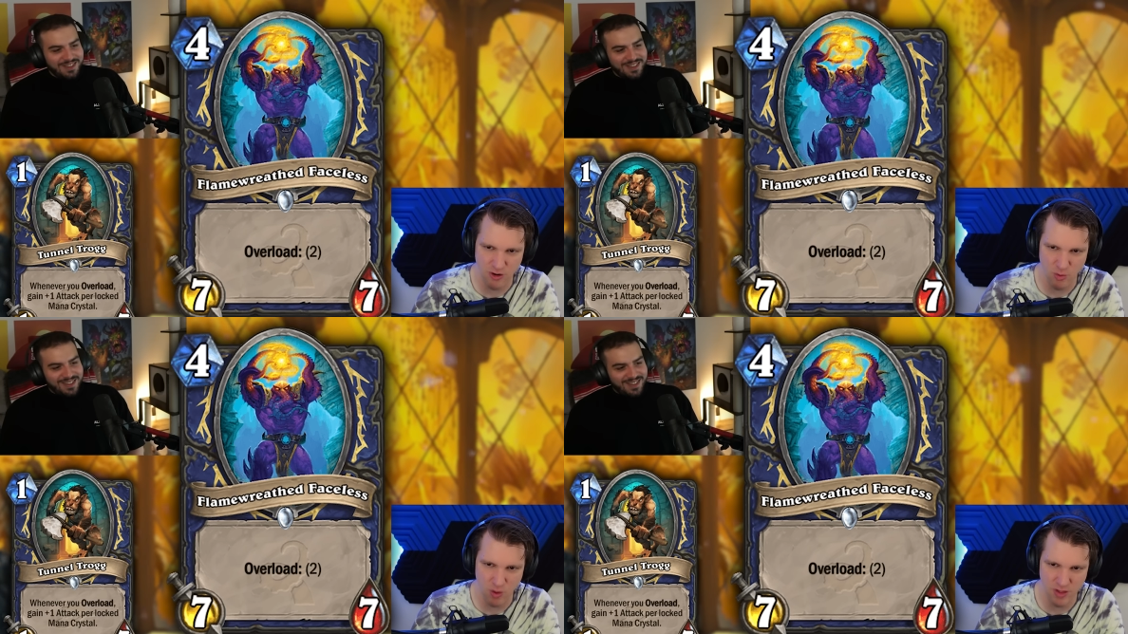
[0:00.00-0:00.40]

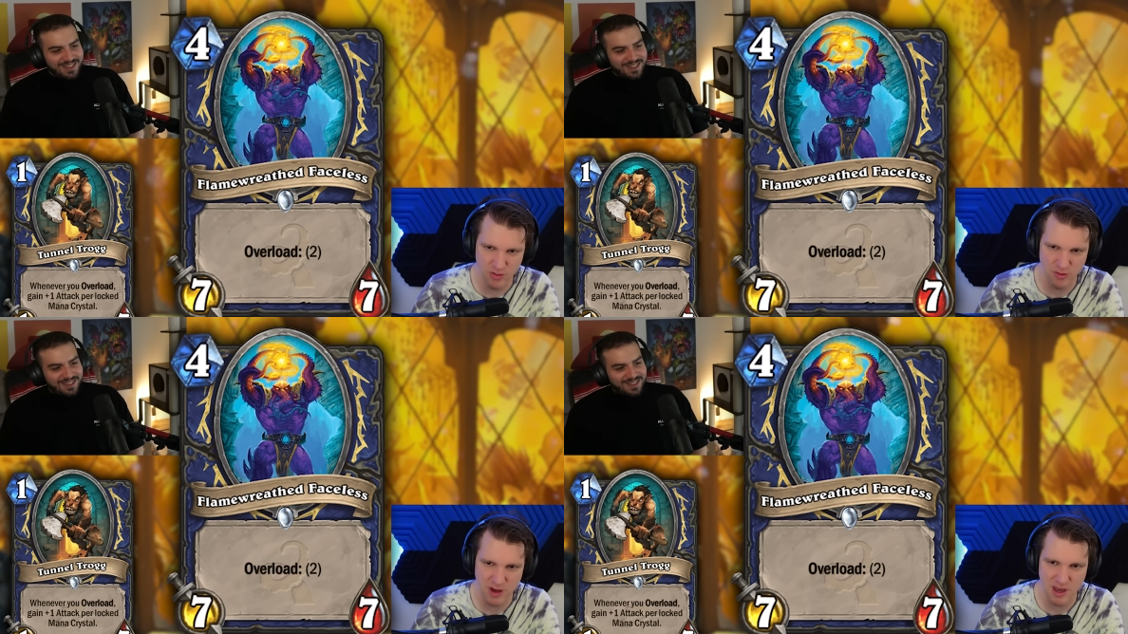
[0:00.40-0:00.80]
Speaker 1: a
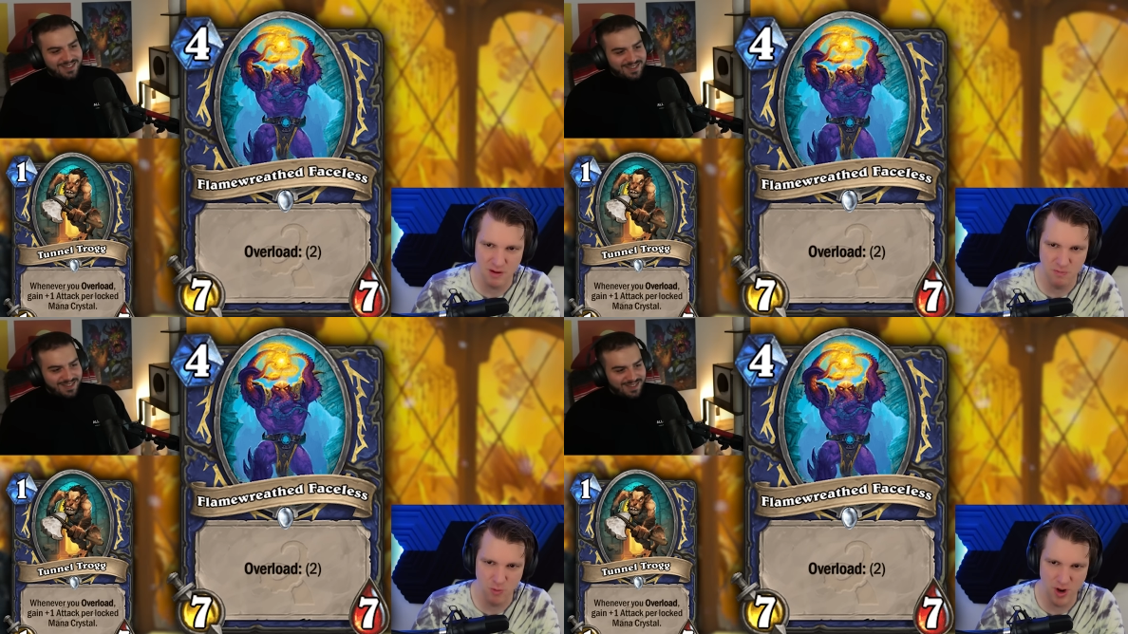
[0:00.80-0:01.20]
one
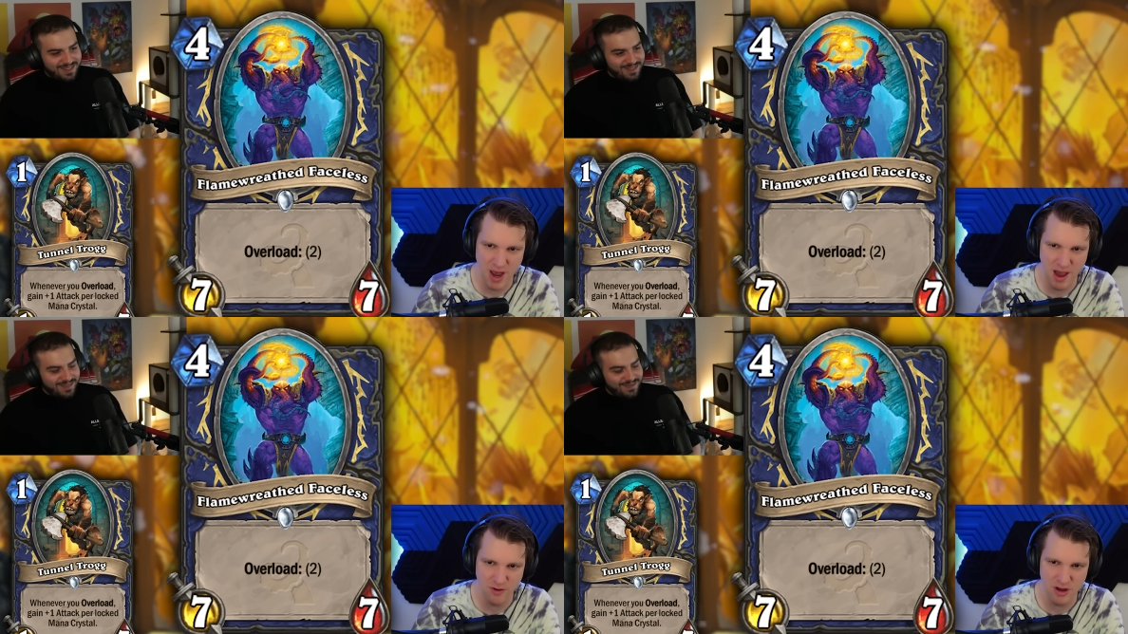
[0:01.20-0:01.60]
three.
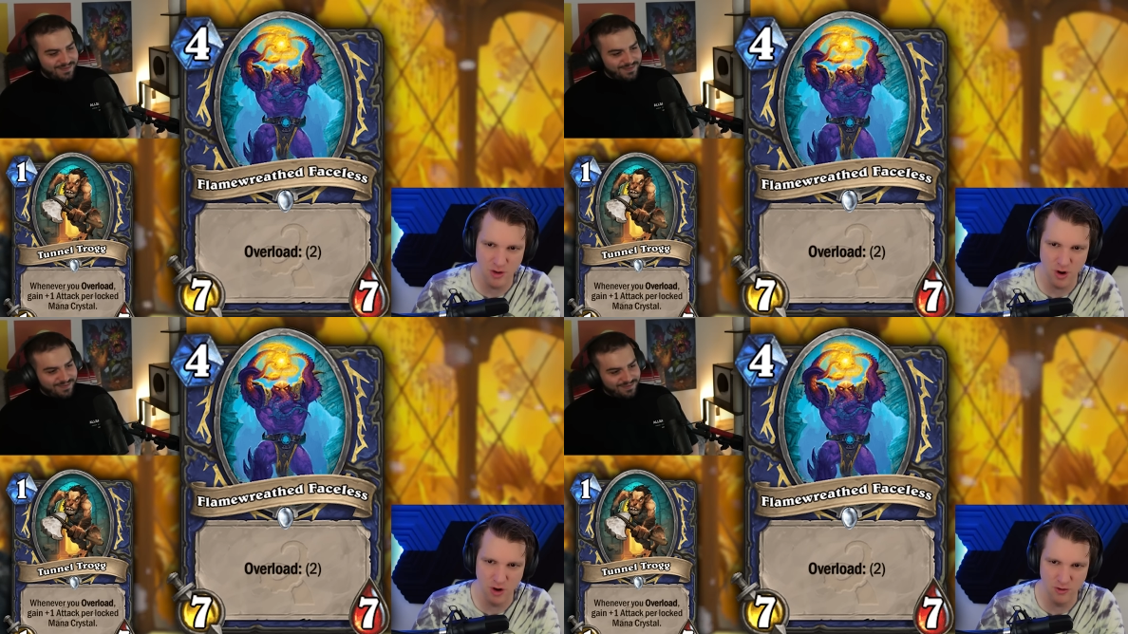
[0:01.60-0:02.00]
Whenever
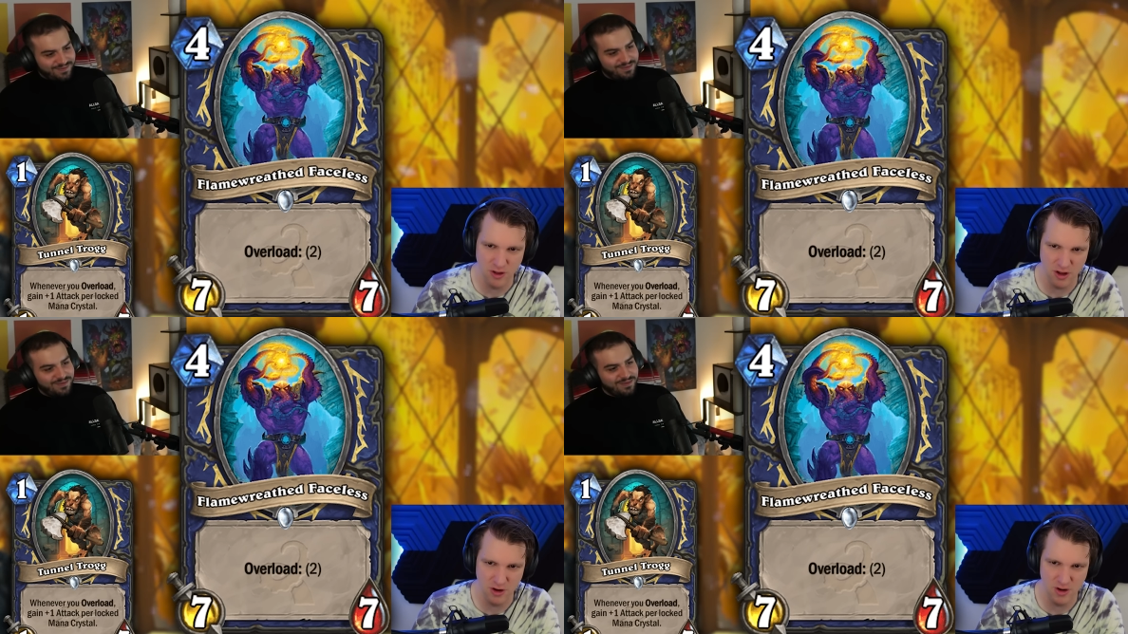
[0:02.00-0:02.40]
you
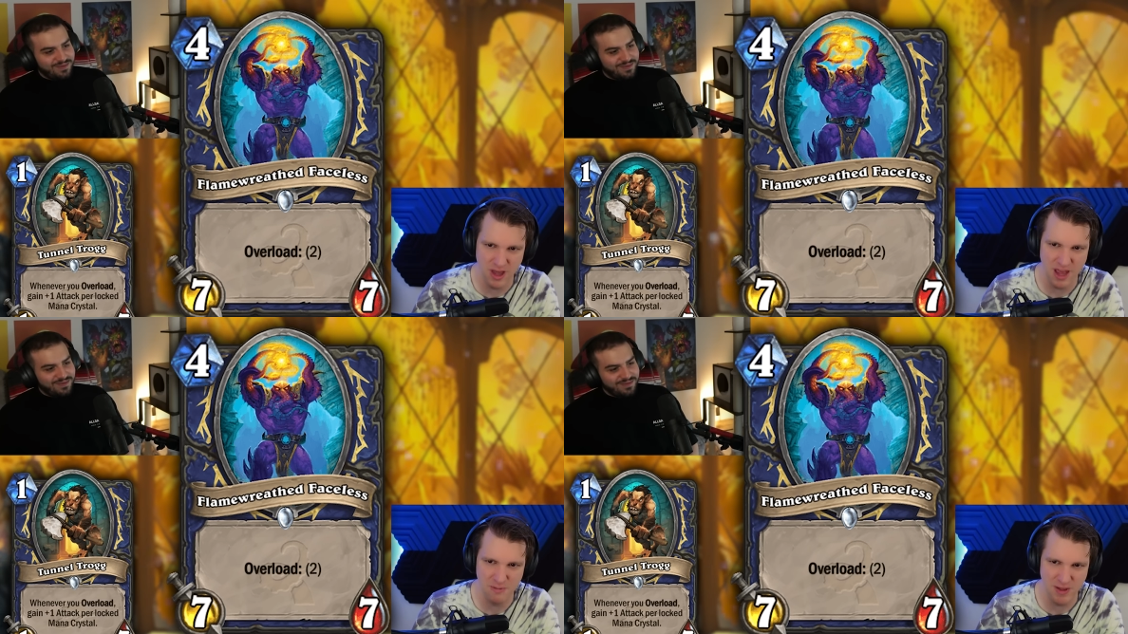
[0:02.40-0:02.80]

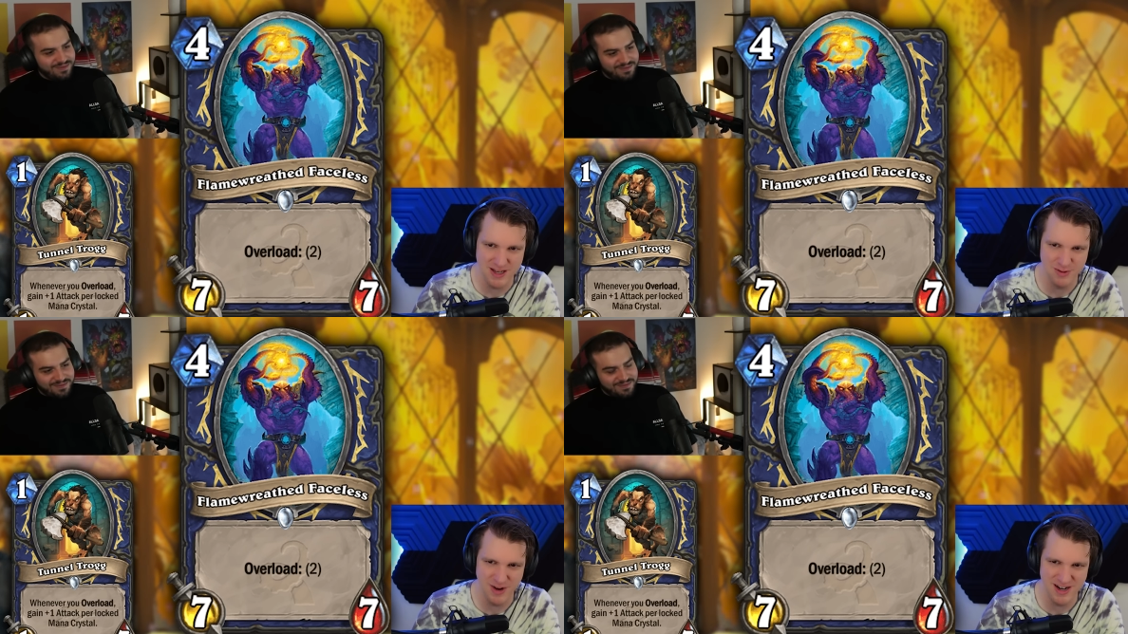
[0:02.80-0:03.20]
overload, gain
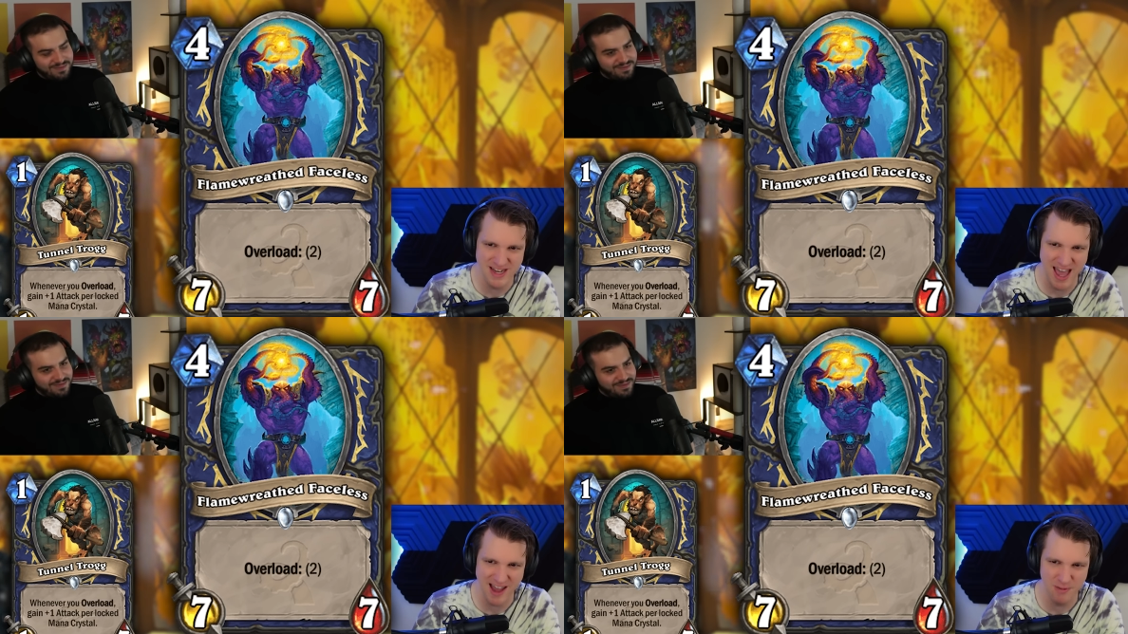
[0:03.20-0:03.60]
plus one
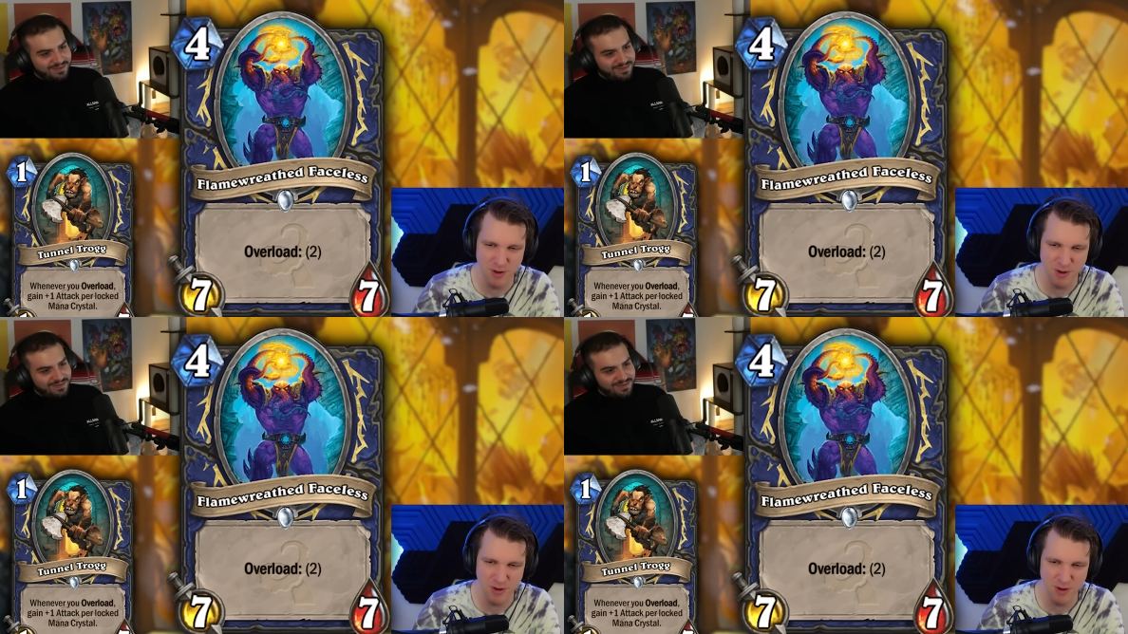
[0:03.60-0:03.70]
attack